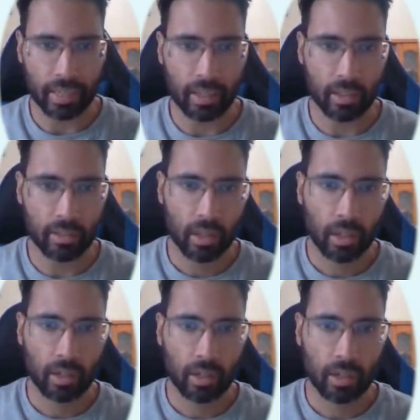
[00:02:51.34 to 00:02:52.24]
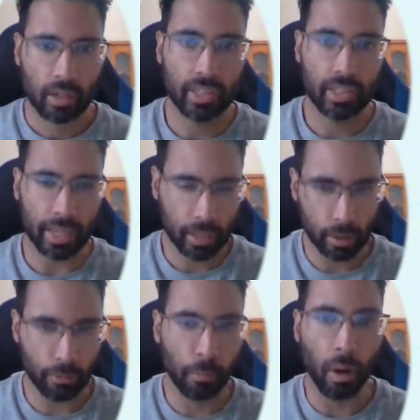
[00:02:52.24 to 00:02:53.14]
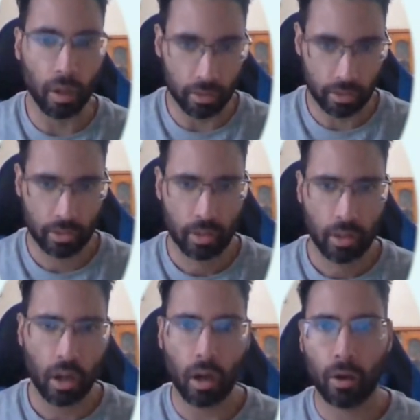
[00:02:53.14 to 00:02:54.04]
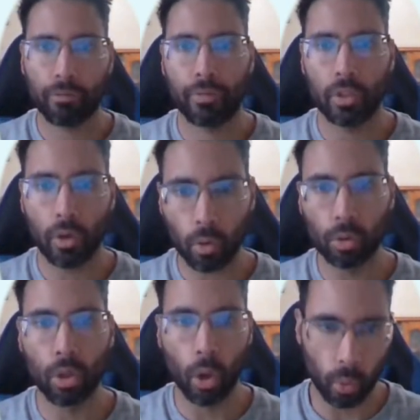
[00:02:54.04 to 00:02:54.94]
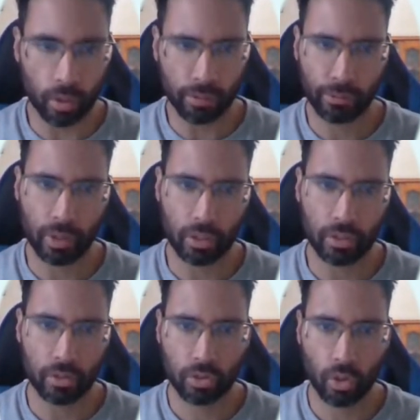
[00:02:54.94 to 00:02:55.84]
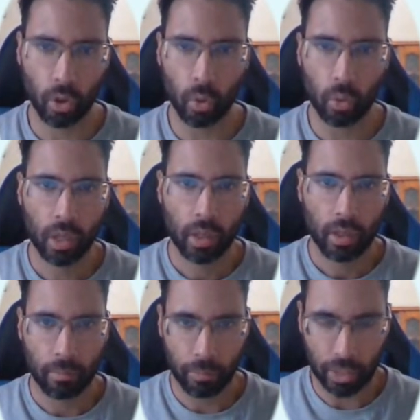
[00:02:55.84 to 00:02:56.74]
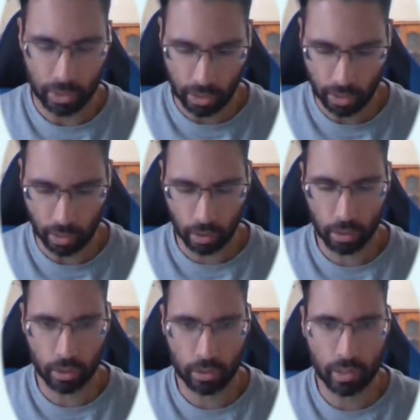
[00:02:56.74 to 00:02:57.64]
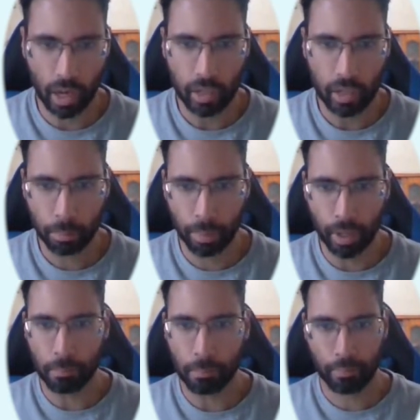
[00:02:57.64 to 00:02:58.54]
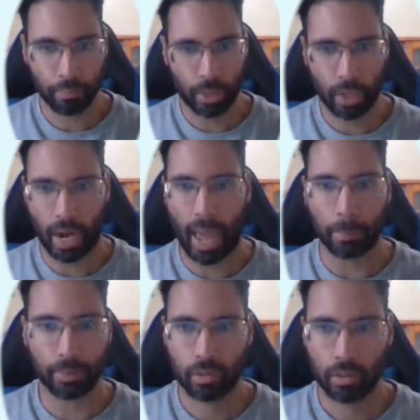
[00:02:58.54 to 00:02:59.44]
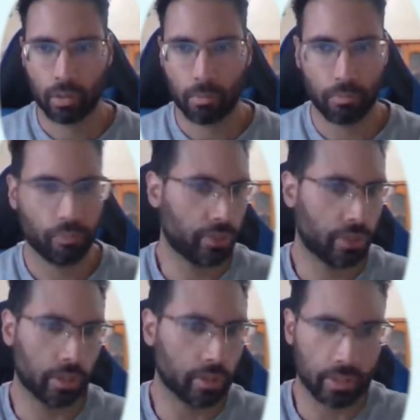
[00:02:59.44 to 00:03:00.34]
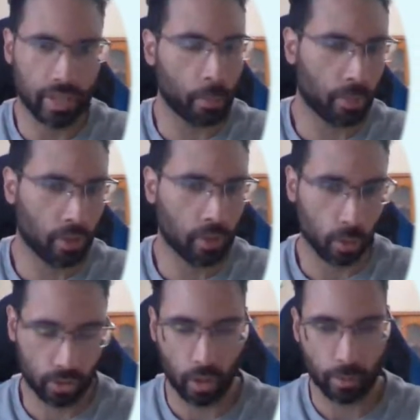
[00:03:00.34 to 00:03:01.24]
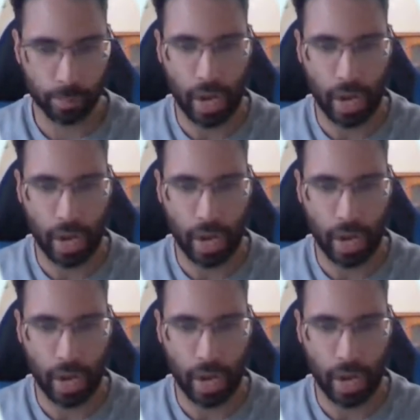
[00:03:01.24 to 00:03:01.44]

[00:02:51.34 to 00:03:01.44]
is consecutive months of, you know, lower inflation. So this is still a good sign, but perhaps the December, or sorry,